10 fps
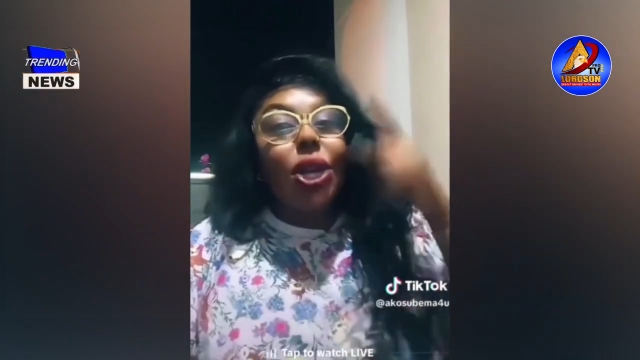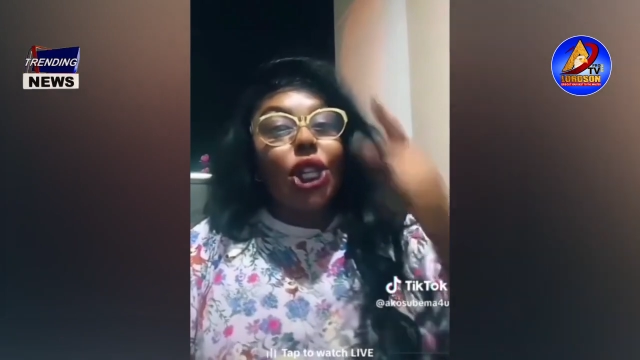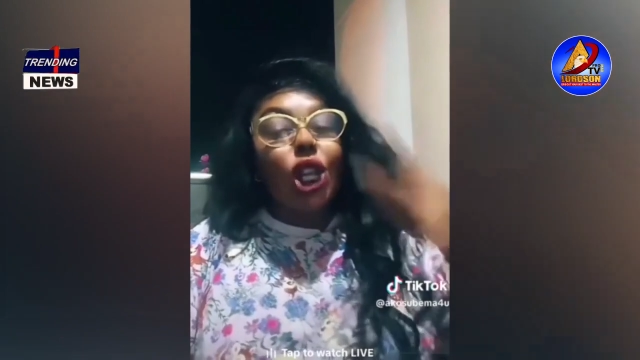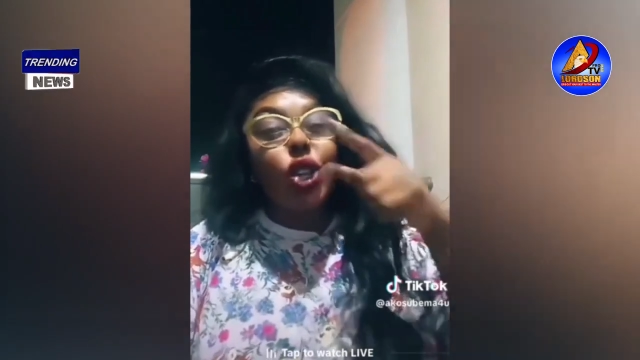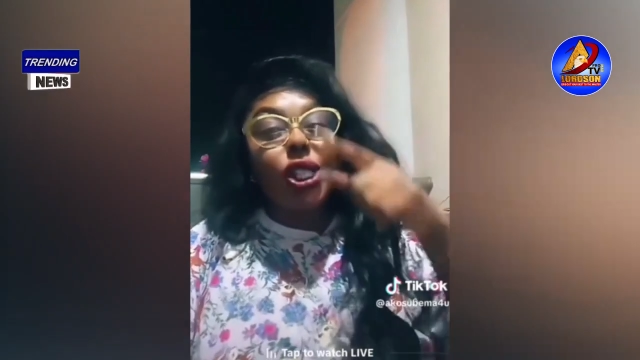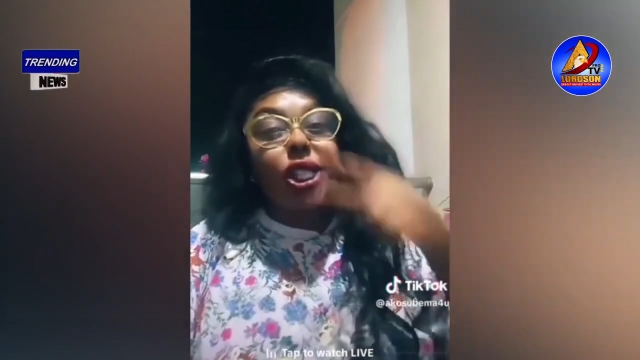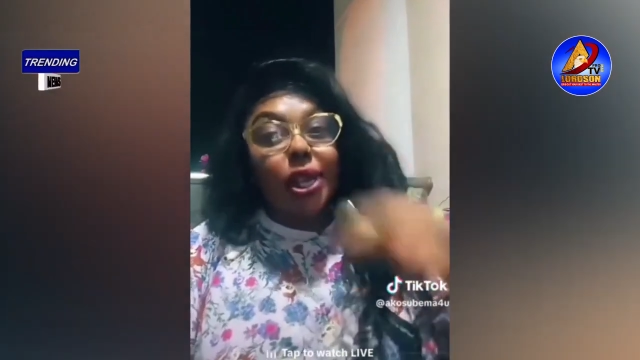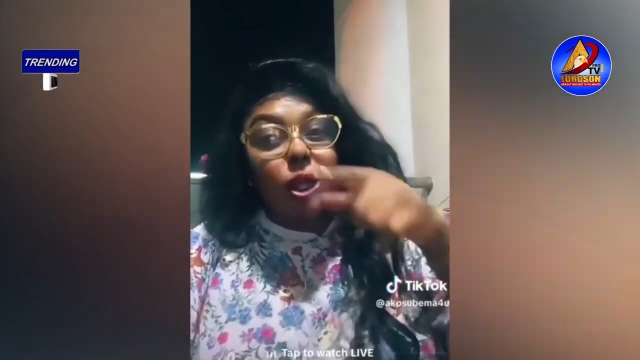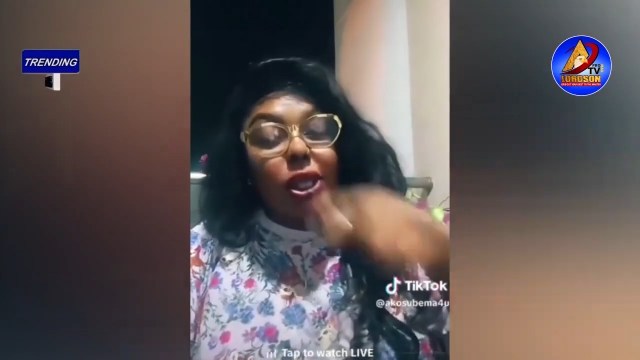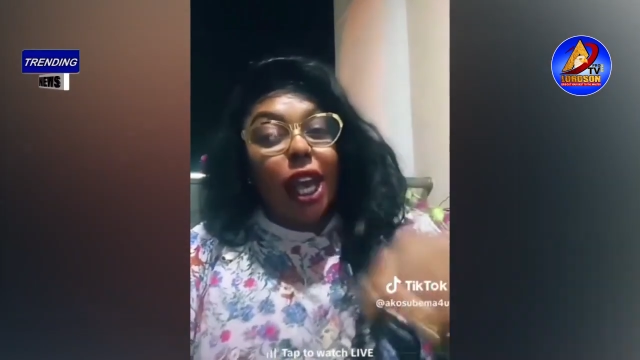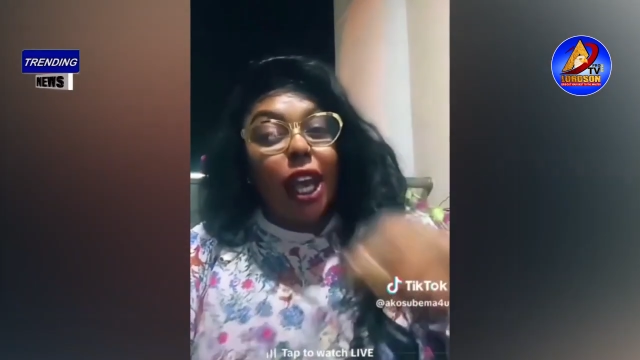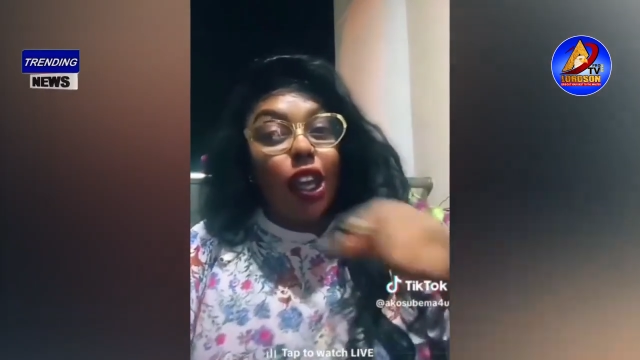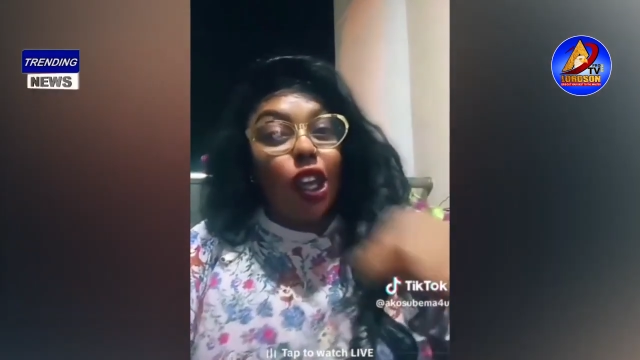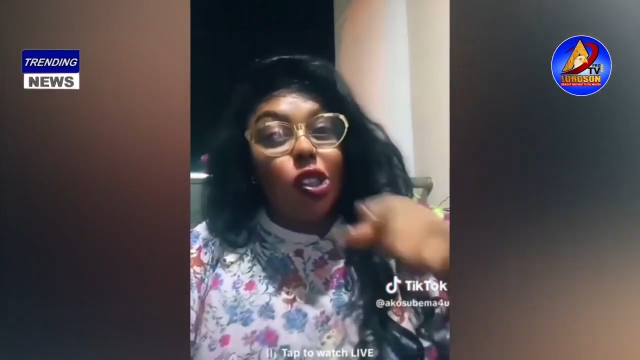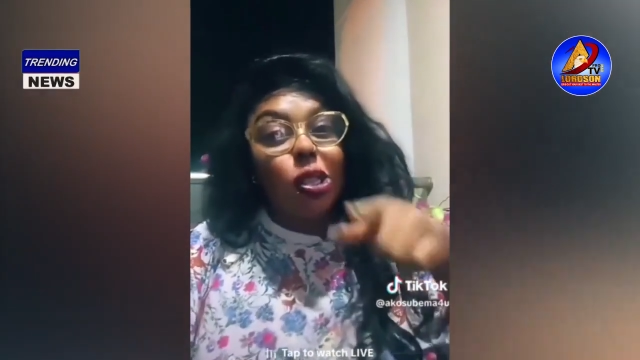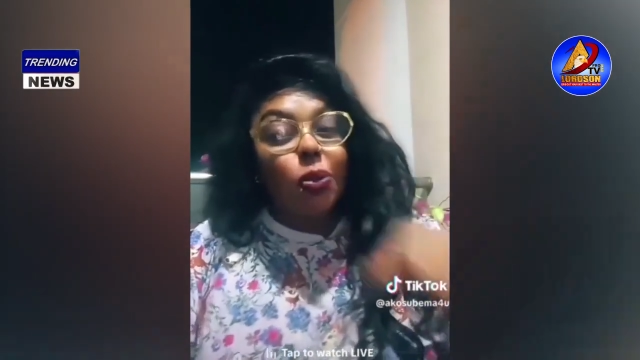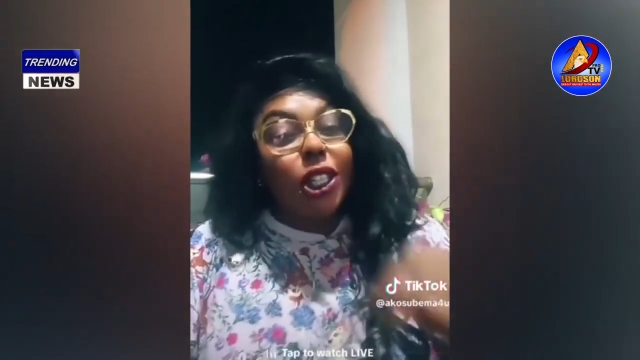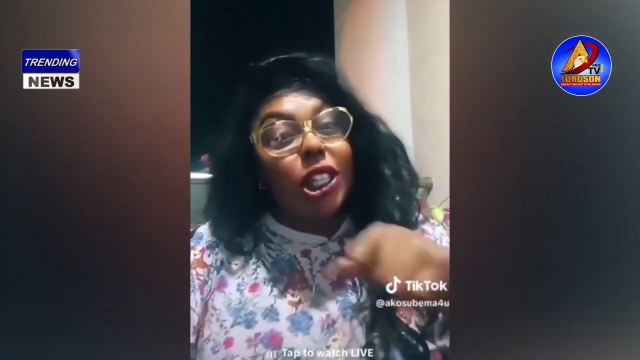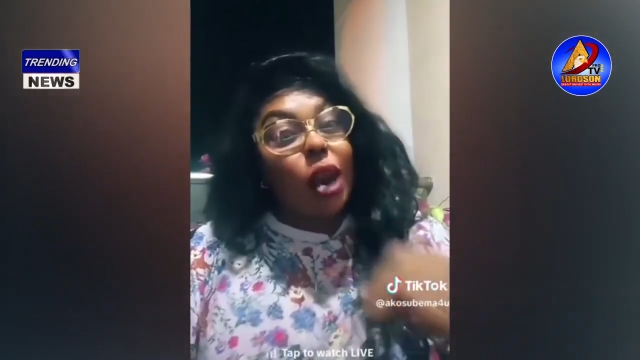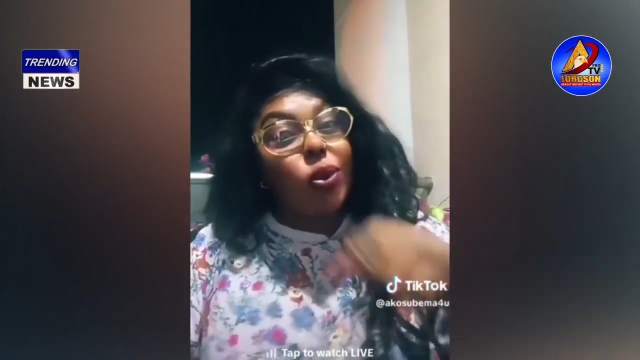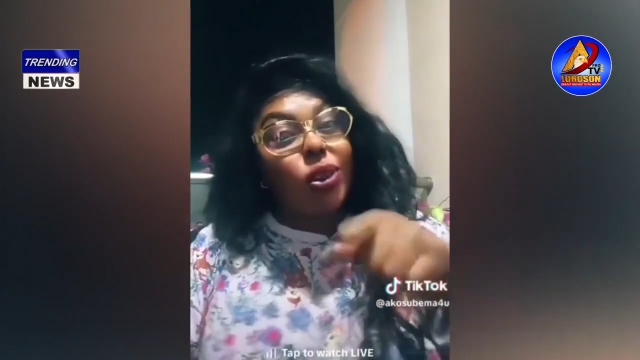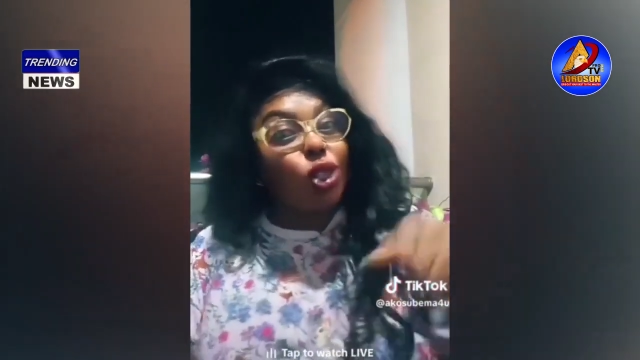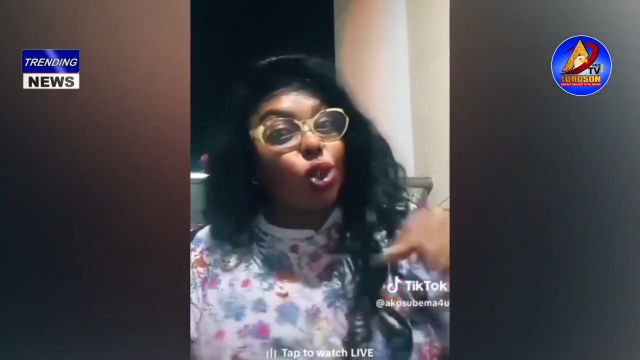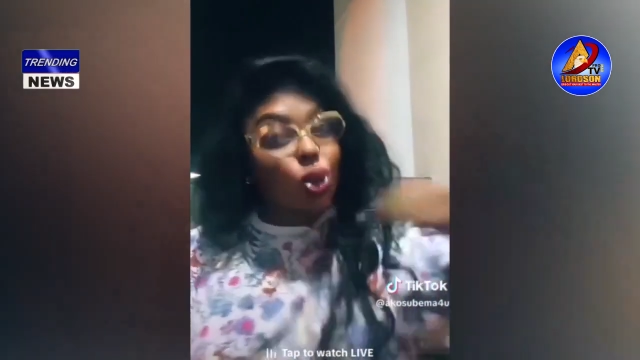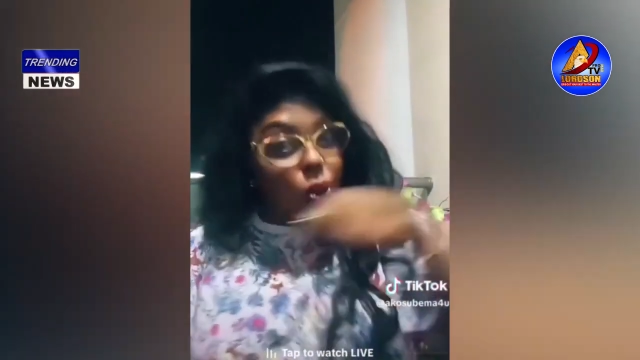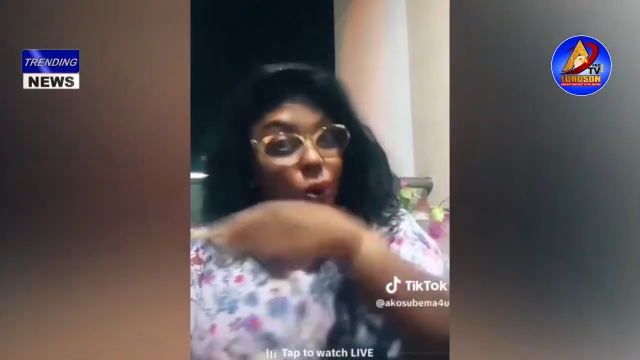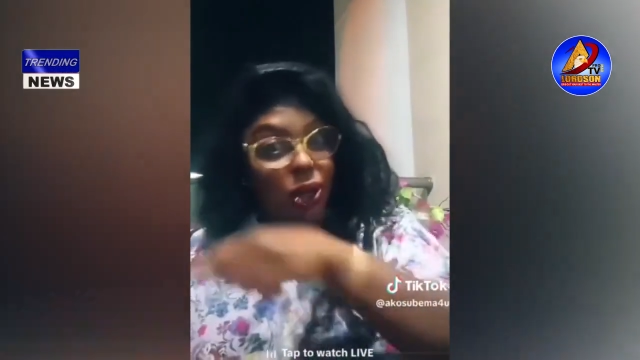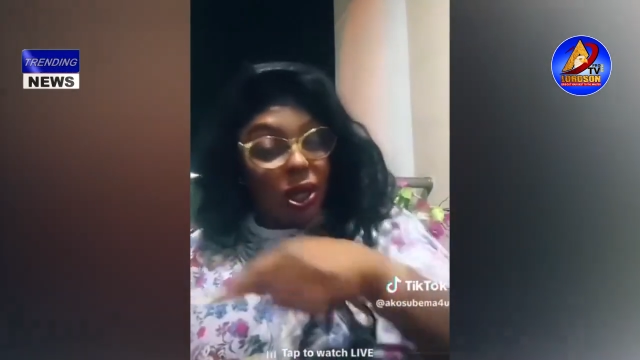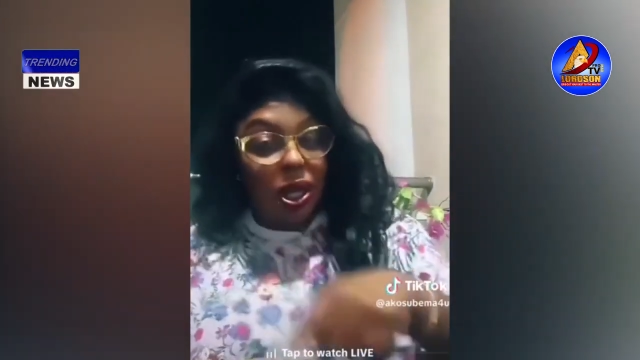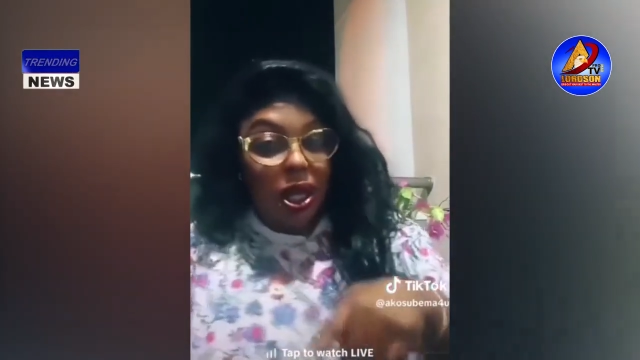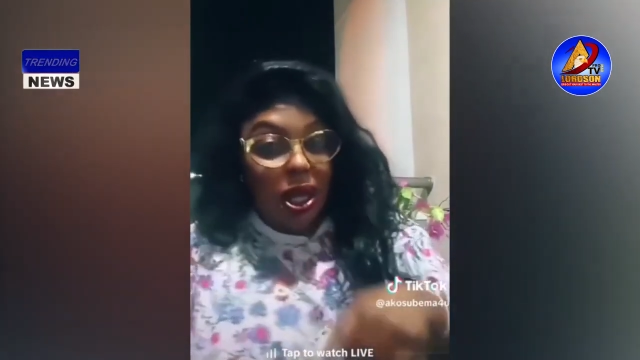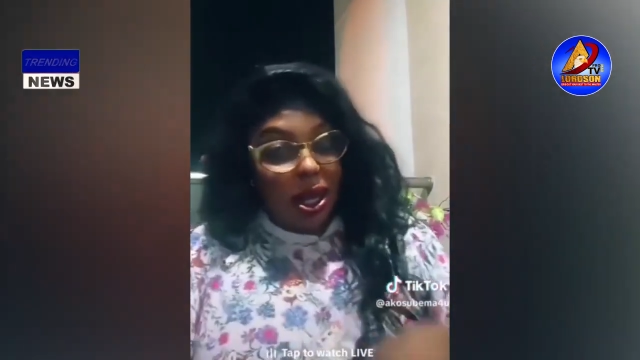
only thing you said today in your speech that was truth